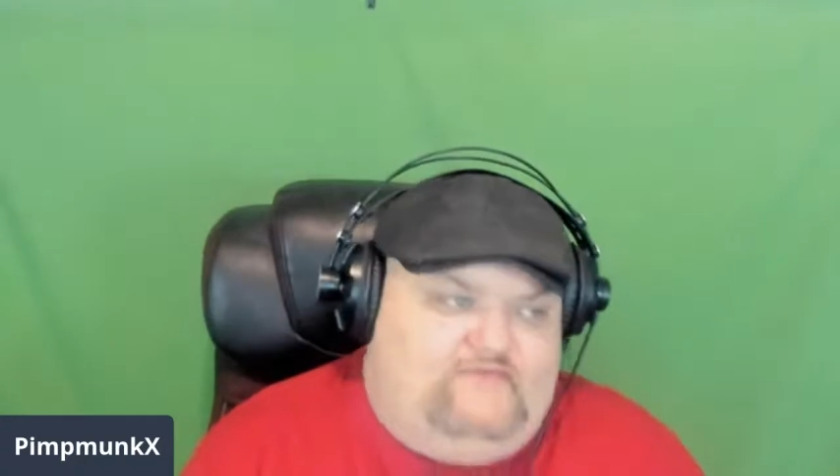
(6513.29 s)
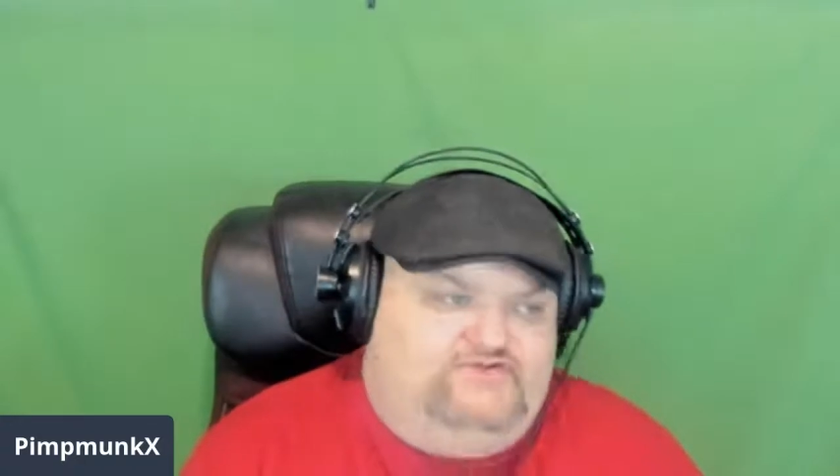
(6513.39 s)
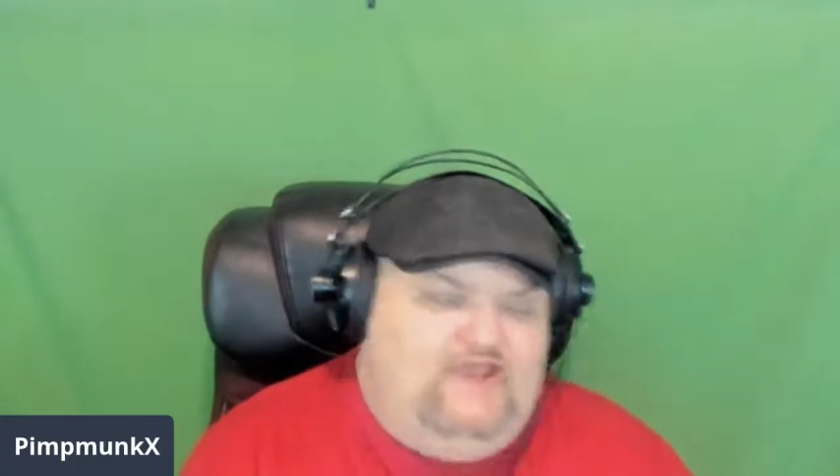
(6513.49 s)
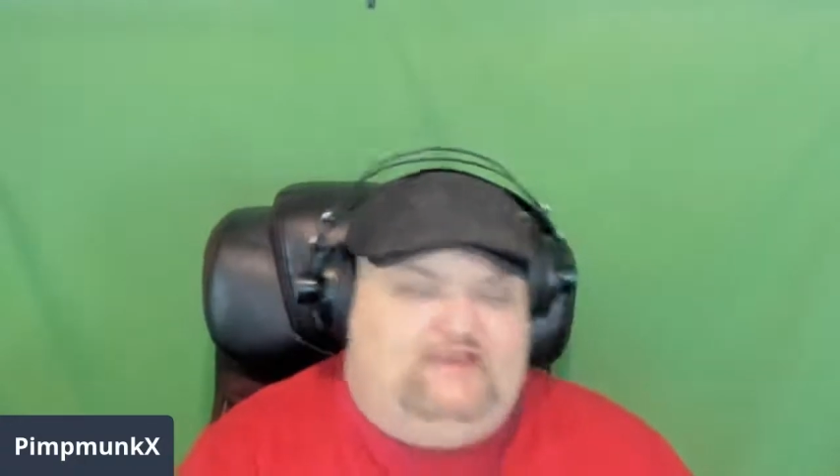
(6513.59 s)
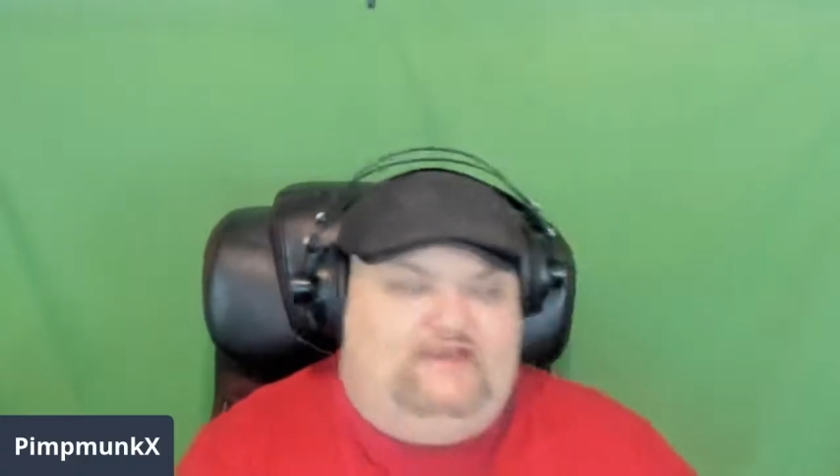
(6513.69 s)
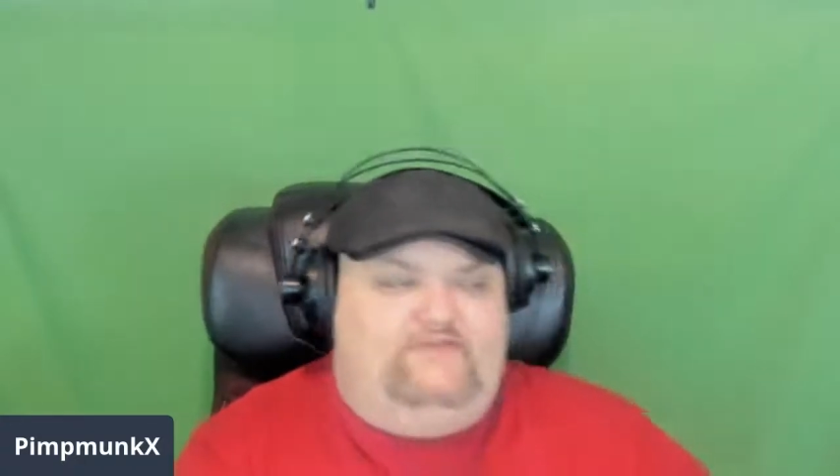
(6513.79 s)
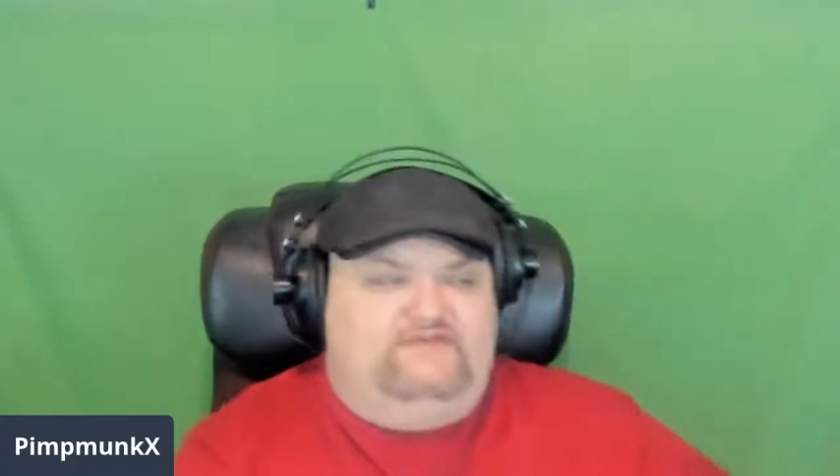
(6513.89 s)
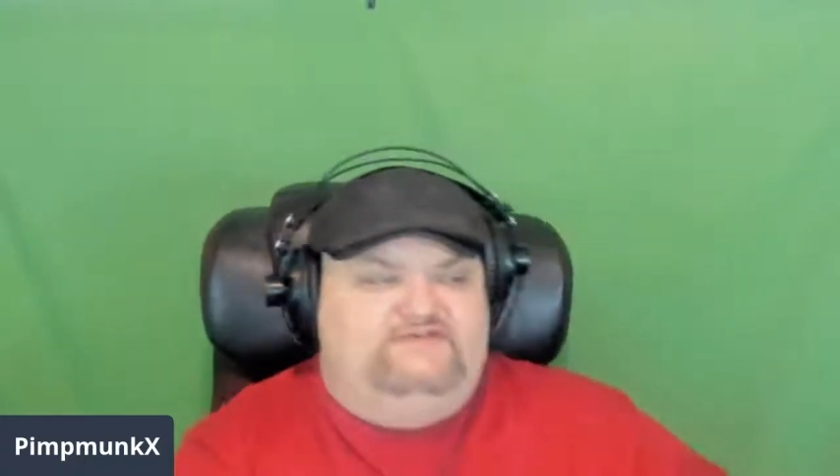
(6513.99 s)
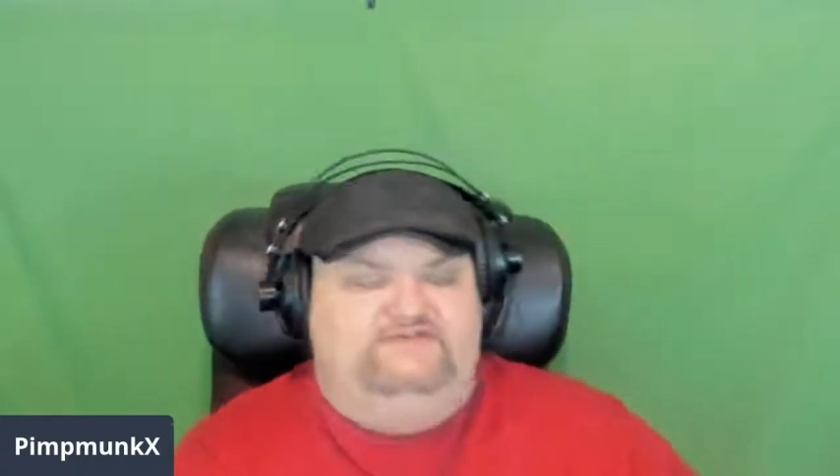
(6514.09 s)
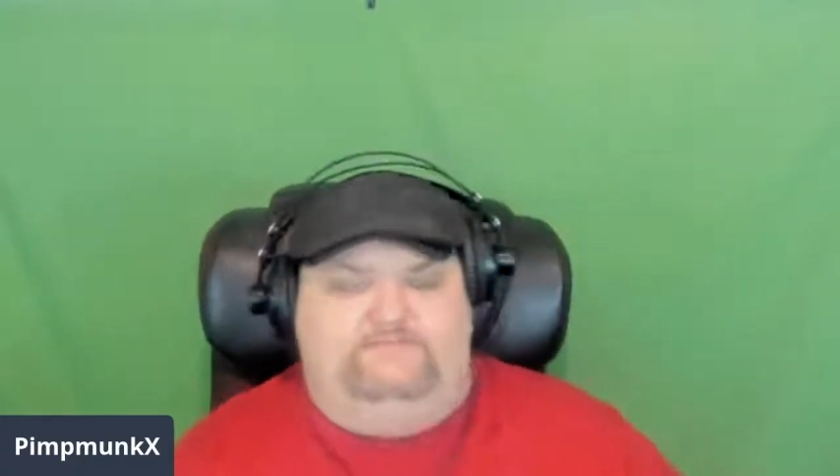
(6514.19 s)
jacket. He
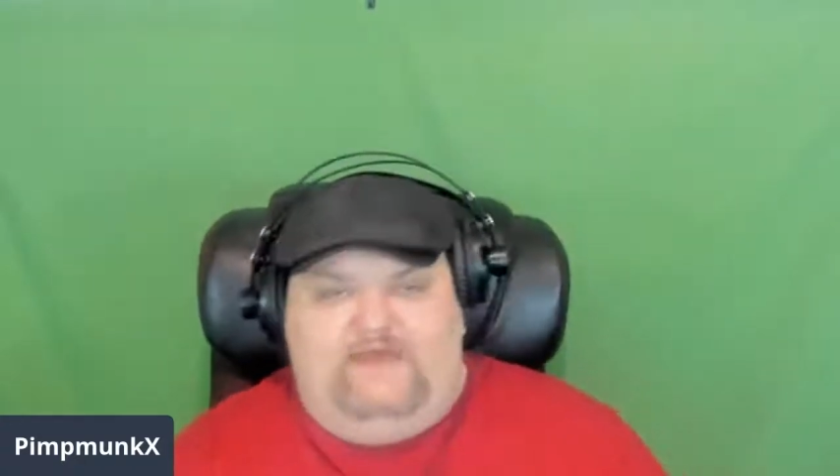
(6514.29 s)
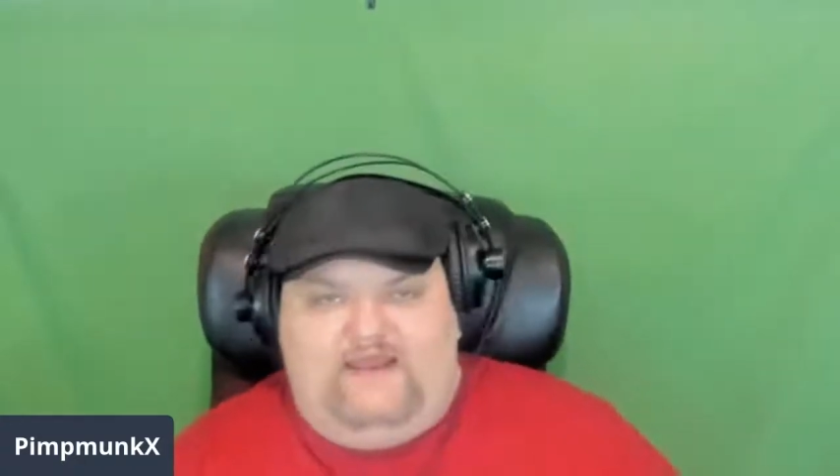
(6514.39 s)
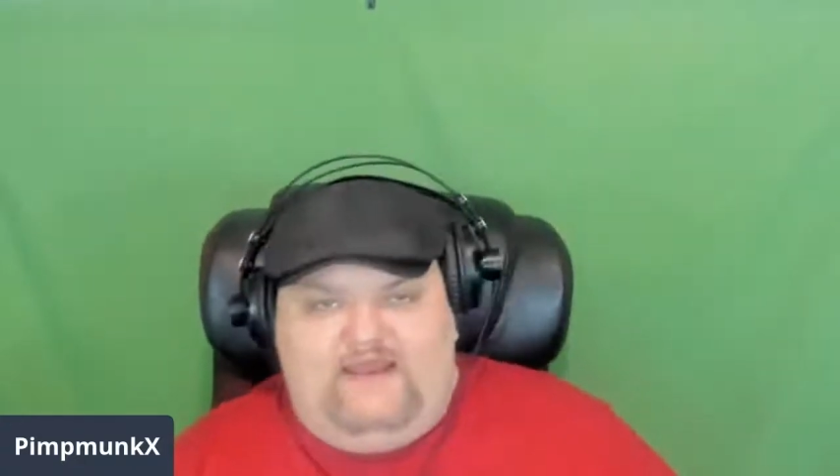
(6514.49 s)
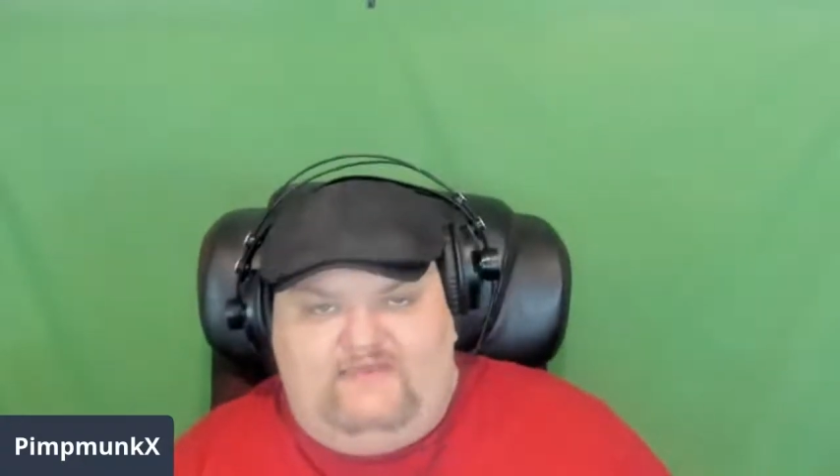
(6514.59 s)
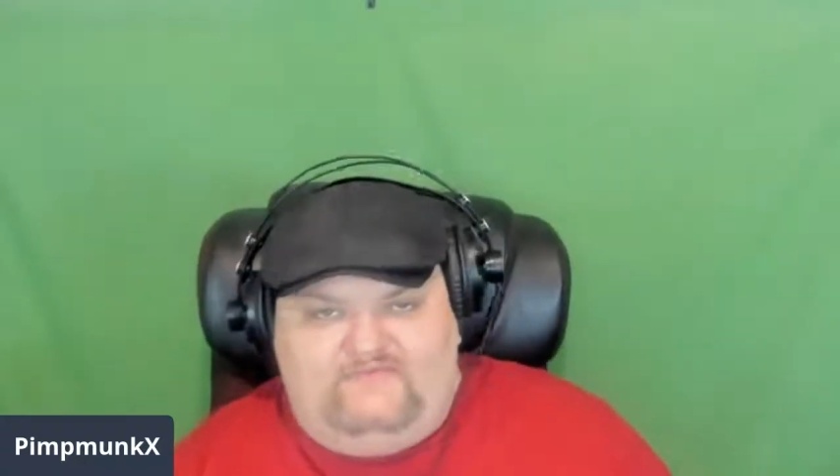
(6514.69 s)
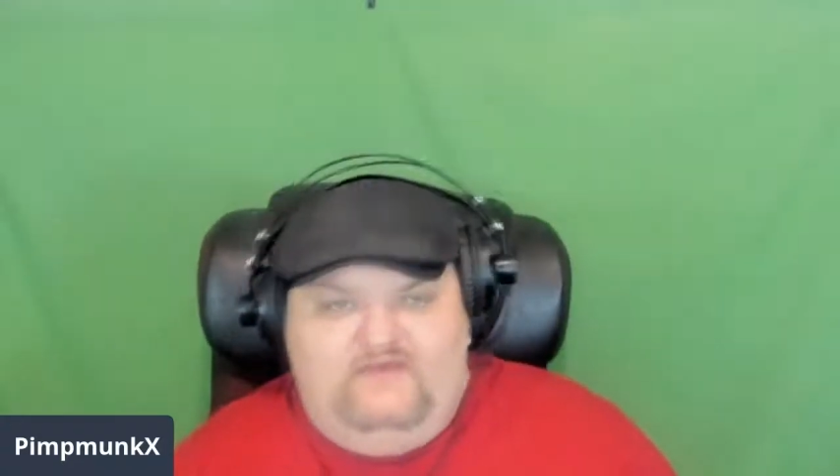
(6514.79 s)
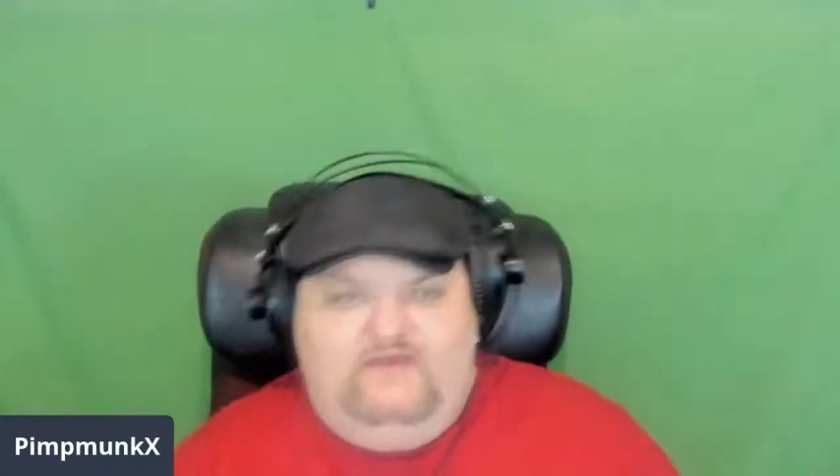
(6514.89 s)
thinks he's a badass.